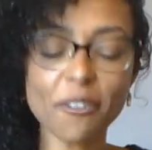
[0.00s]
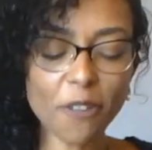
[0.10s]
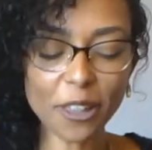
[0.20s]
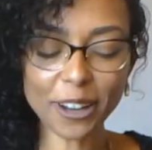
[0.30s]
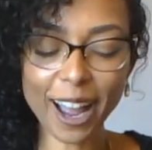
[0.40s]

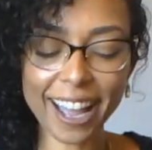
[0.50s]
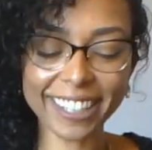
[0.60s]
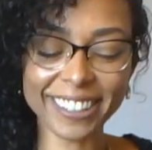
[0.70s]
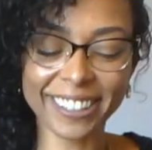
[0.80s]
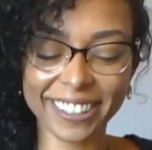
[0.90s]
Father God,
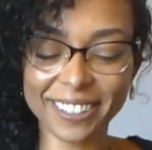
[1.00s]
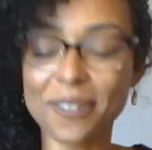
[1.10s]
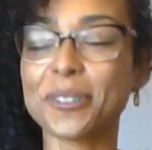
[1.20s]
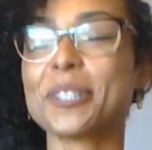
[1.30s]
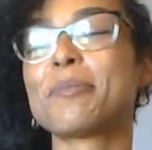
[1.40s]

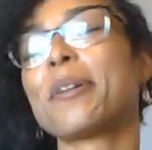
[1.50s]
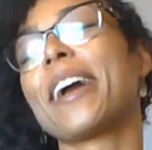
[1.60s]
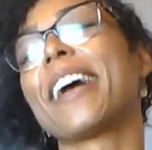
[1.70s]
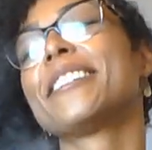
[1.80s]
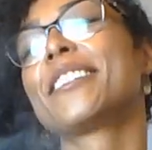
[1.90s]
Holy
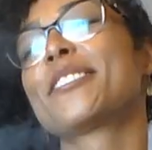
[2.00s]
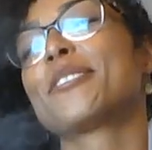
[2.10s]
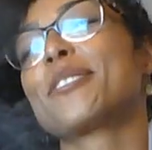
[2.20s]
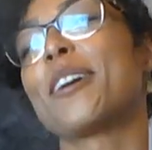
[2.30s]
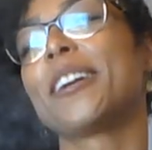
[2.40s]
Spirit,
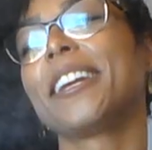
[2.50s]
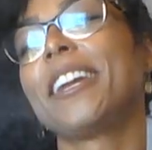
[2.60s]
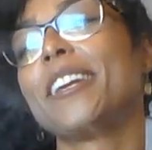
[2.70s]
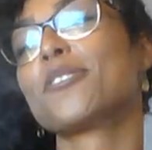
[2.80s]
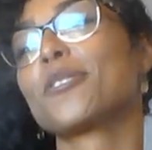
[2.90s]
ancestors, guardian
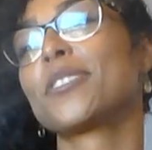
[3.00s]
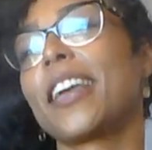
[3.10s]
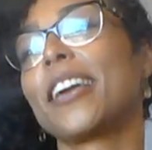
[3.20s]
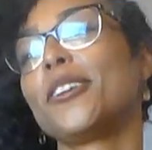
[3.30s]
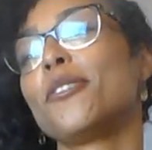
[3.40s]
angels,
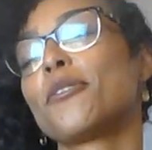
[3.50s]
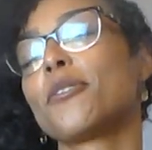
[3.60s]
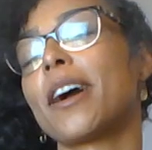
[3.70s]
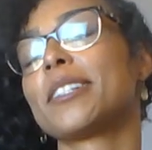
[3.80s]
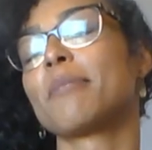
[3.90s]
thank you for
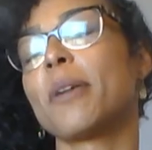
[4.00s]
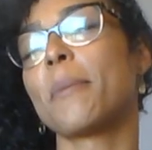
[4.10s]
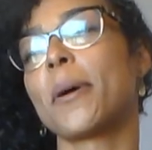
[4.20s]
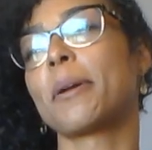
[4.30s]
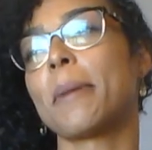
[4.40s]
rising me
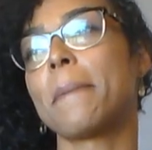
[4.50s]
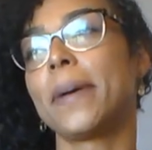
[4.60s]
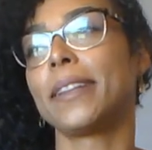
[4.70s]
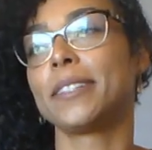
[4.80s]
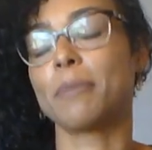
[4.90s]
up out of my
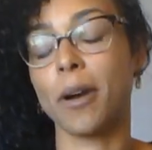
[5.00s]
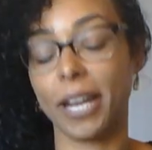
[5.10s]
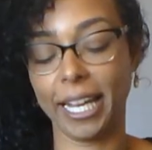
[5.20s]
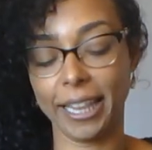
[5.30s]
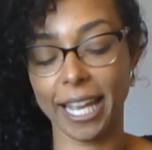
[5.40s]
bed this
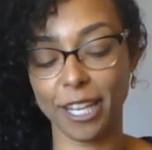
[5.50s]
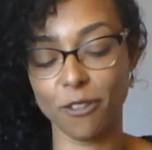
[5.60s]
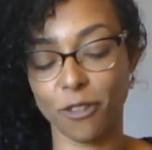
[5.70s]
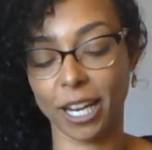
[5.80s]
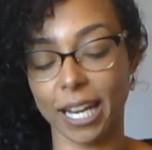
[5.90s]
morning, and thank
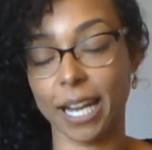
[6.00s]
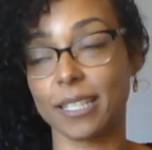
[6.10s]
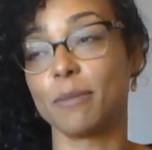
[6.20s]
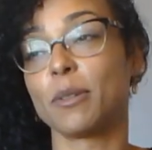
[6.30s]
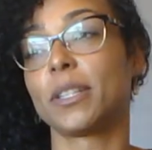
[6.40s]
you for
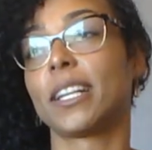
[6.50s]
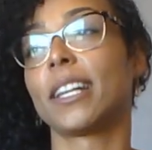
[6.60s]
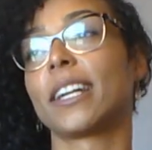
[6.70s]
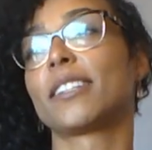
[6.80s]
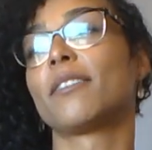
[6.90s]
connecting me with the
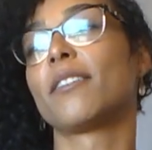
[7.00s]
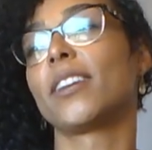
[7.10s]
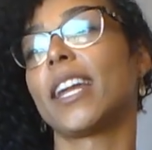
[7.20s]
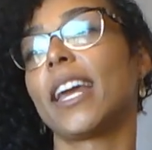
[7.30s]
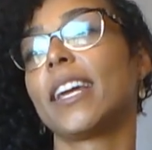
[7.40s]
collective every
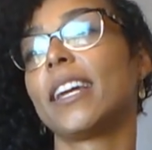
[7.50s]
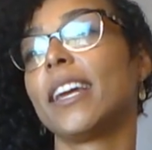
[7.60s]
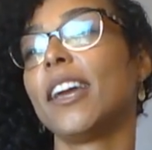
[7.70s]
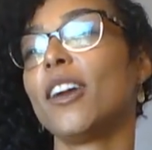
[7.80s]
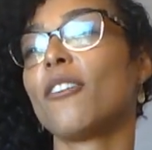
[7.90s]
day.
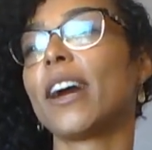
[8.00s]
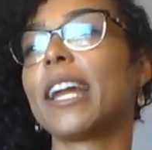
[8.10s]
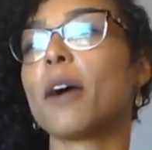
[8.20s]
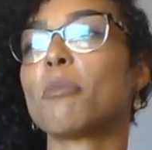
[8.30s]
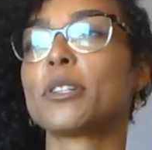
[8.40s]
Right
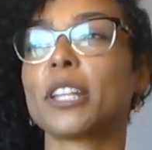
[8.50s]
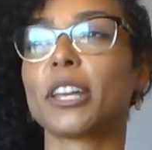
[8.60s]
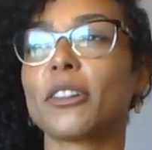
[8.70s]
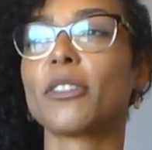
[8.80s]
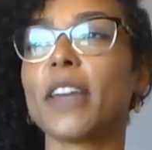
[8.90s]
now in
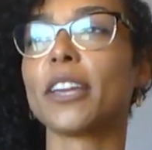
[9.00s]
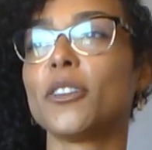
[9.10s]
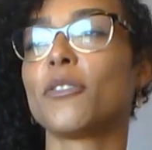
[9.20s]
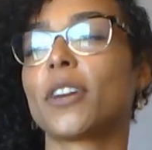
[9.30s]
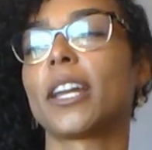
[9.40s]
particular, thank
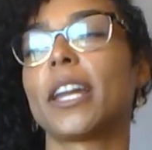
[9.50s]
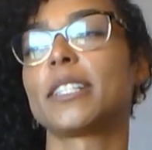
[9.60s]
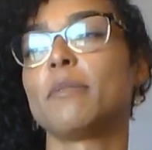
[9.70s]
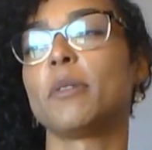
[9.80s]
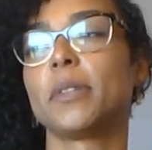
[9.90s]
you for
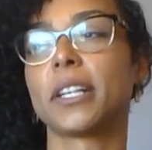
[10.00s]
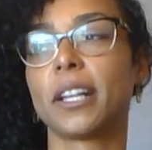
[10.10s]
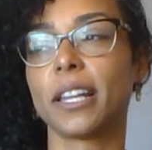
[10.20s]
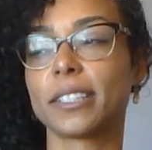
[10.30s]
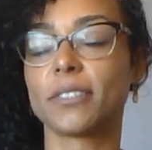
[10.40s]
connecting me with the
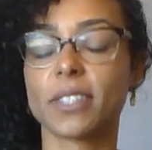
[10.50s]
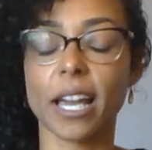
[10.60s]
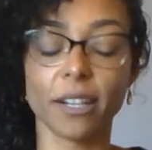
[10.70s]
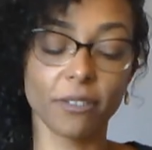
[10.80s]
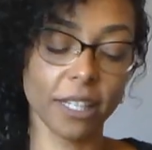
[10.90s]
collective
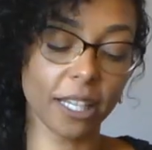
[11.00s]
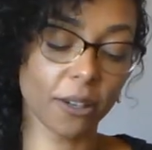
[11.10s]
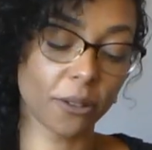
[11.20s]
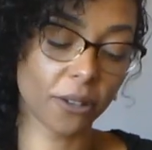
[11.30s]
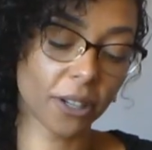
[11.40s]
sign of Leo.